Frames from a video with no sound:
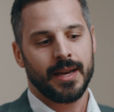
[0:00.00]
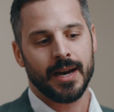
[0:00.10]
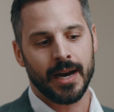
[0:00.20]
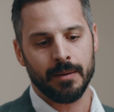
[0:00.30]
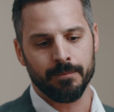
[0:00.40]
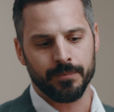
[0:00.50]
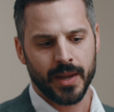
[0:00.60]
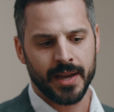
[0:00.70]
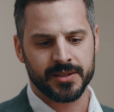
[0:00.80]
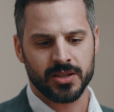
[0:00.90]
Um,
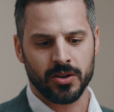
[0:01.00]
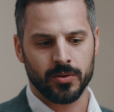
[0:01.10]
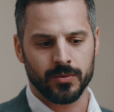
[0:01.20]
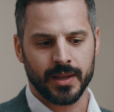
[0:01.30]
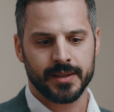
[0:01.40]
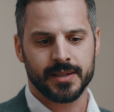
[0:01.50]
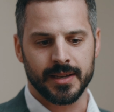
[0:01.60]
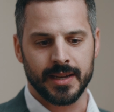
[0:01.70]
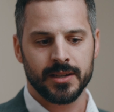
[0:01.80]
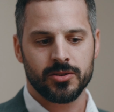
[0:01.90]
and so that's
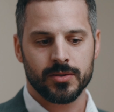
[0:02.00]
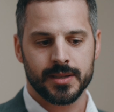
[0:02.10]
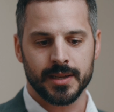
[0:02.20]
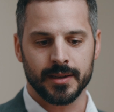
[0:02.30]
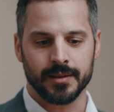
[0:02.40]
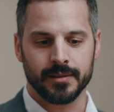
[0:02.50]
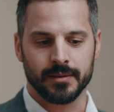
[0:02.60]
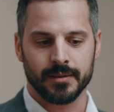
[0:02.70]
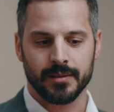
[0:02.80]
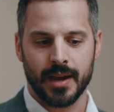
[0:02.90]
an interesting,
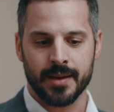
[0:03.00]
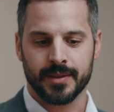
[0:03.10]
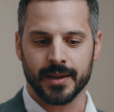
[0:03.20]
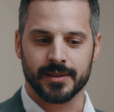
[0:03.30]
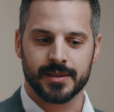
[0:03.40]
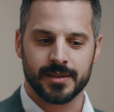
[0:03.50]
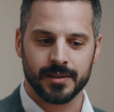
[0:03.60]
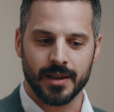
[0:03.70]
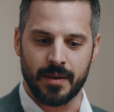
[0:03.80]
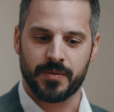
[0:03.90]
I think,
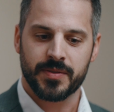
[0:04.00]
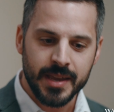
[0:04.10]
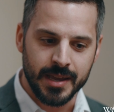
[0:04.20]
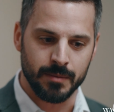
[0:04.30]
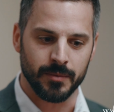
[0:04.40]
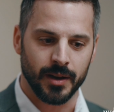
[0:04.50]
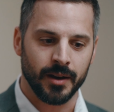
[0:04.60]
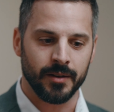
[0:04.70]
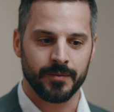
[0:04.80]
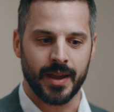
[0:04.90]
uh, theme
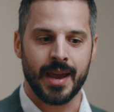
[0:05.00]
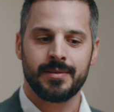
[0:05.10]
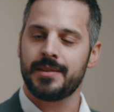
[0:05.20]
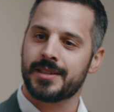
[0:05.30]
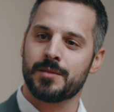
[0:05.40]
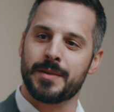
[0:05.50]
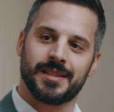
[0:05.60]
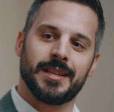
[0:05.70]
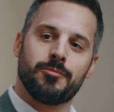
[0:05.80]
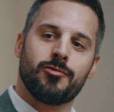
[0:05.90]
of atheism as
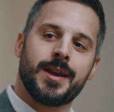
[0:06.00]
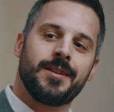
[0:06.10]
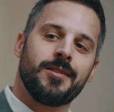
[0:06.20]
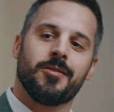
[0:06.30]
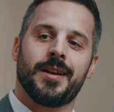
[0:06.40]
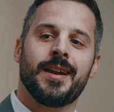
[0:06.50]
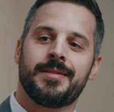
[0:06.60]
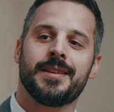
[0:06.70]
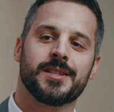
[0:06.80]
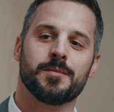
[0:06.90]
liberator or
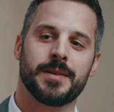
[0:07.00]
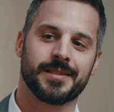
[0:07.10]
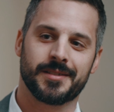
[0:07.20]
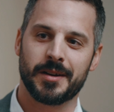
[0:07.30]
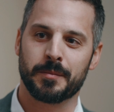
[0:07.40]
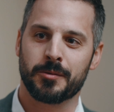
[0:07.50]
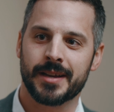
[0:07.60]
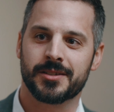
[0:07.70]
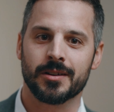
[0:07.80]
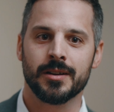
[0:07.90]
atheism as
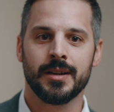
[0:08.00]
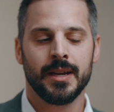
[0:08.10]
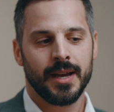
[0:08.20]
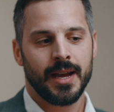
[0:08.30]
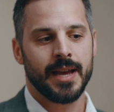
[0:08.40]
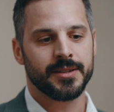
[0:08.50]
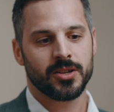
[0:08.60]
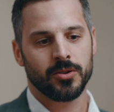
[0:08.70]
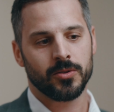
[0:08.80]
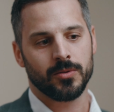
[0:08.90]
oppressor. And
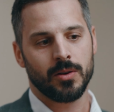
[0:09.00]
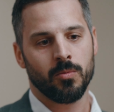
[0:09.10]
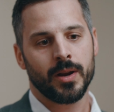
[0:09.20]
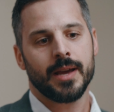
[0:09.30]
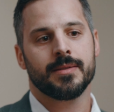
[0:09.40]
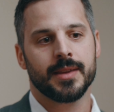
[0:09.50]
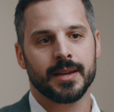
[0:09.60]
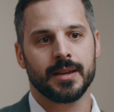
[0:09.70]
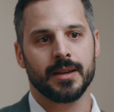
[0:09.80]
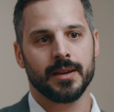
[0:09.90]
so, what I
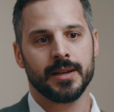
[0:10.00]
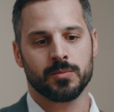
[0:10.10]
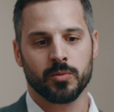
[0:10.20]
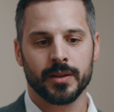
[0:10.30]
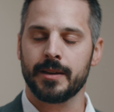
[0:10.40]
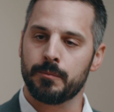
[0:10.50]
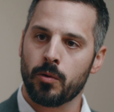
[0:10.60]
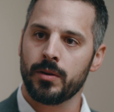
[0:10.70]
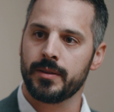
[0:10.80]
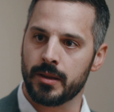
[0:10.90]
think is really
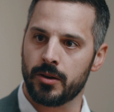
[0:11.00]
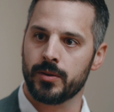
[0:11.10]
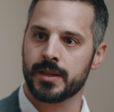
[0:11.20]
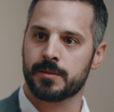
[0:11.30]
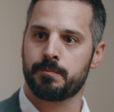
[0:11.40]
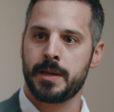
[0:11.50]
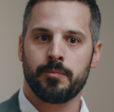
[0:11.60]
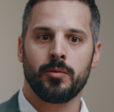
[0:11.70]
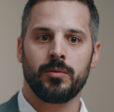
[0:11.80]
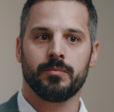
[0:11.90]
important, though, is
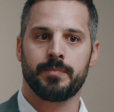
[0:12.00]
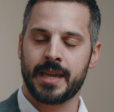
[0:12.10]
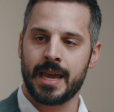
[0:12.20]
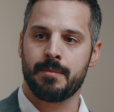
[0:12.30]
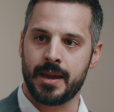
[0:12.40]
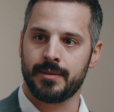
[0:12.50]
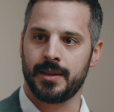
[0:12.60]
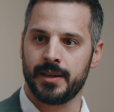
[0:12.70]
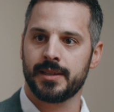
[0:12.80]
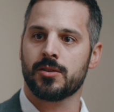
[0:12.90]
people became
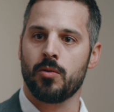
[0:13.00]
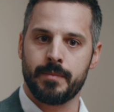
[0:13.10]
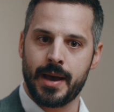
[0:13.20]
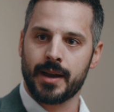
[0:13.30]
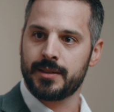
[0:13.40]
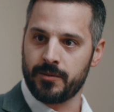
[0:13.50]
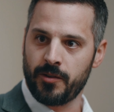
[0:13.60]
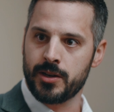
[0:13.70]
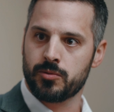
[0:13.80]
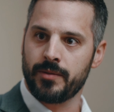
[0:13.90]
atheists going back to the
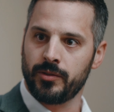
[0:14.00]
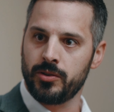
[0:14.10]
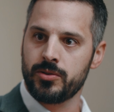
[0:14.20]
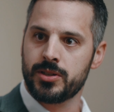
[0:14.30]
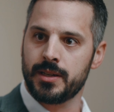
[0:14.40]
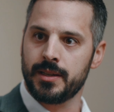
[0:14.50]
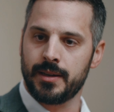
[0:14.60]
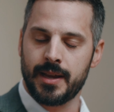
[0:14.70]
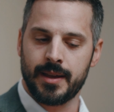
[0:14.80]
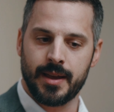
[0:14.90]
French Revolution
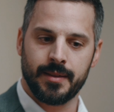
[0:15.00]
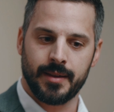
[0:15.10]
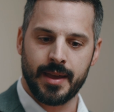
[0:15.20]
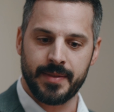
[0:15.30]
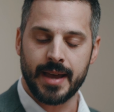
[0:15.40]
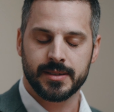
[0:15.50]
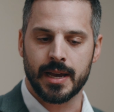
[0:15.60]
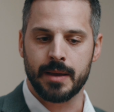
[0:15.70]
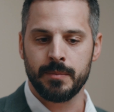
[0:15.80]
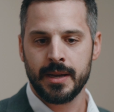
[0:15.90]
and, and, and, that
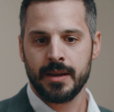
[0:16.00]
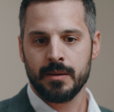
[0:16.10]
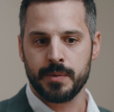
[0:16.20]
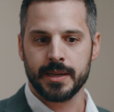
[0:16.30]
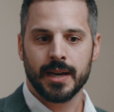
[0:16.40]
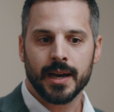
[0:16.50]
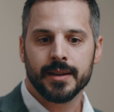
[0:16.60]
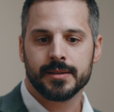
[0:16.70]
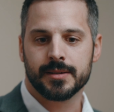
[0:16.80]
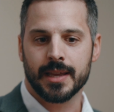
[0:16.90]
time
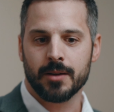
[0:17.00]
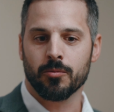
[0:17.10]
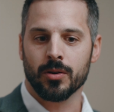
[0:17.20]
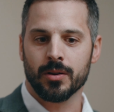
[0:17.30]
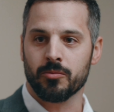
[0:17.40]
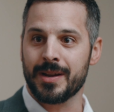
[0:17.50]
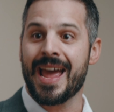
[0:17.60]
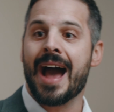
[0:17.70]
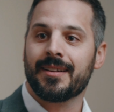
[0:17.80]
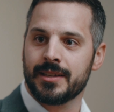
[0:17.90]
because they were
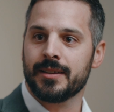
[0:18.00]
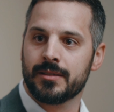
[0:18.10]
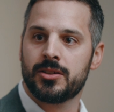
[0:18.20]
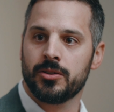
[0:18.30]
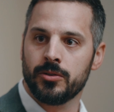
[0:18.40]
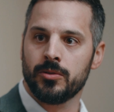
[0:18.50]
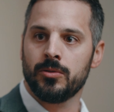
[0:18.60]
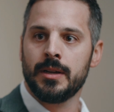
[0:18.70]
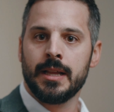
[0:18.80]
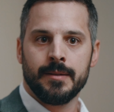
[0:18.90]
reacting
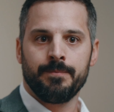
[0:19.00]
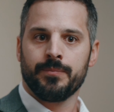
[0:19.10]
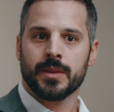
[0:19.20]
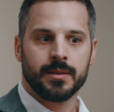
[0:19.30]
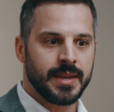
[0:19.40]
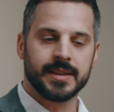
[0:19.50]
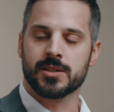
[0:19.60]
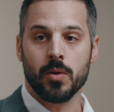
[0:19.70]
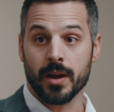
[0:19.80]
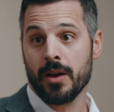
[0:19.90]
to things
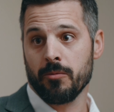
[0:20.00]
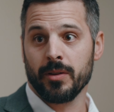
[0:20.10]
going on